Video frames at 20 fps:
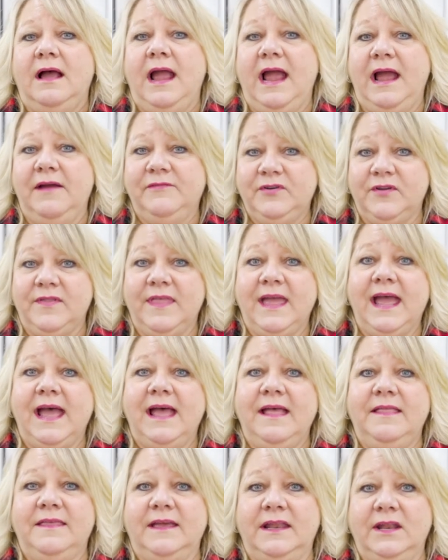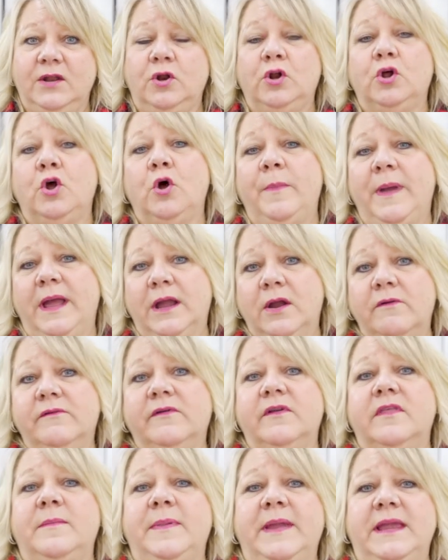After that, then it'll go back
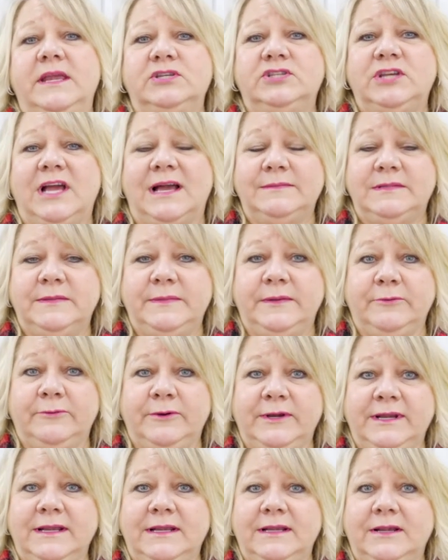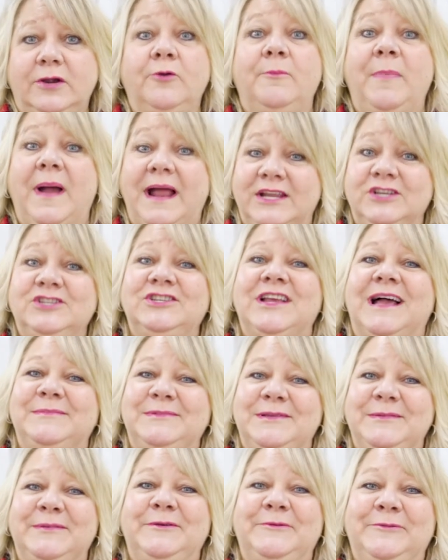over to the paint shop to be re, or body shop
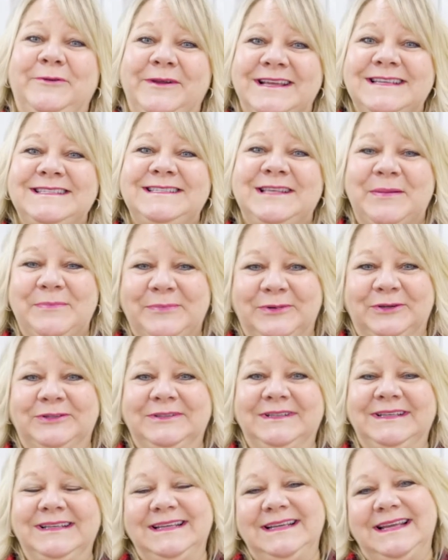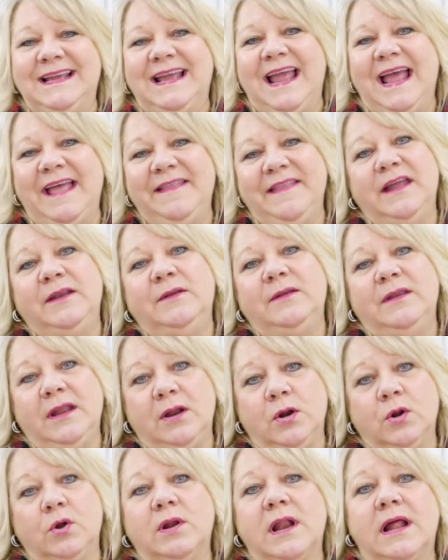to be reassembled and then
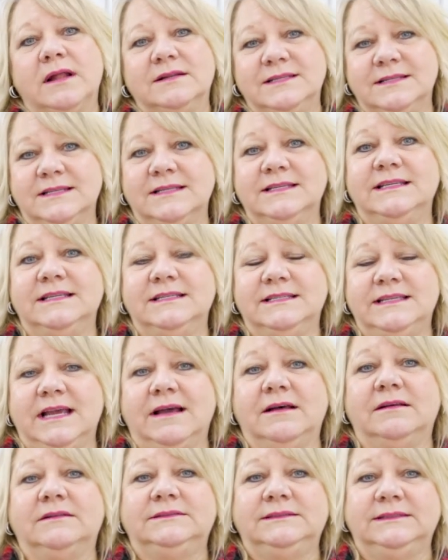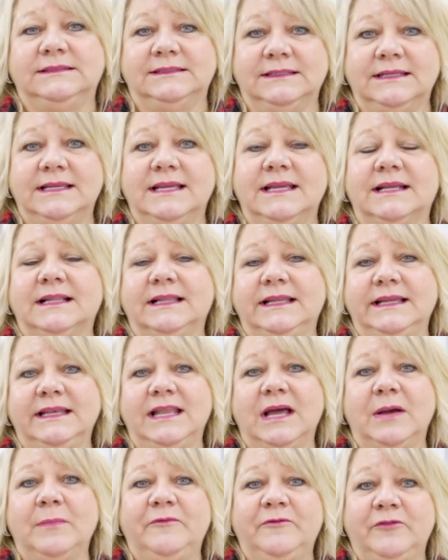it'll go down to the detail to get
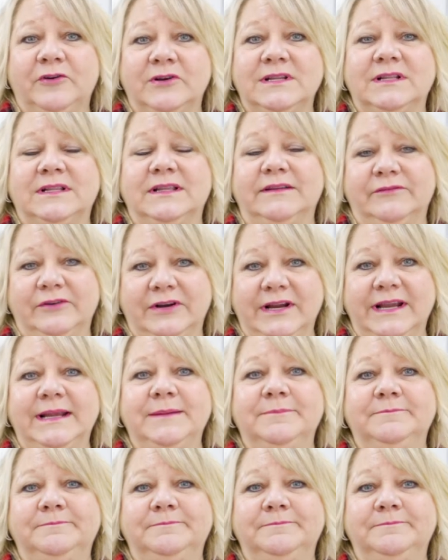cleaned up for delivery.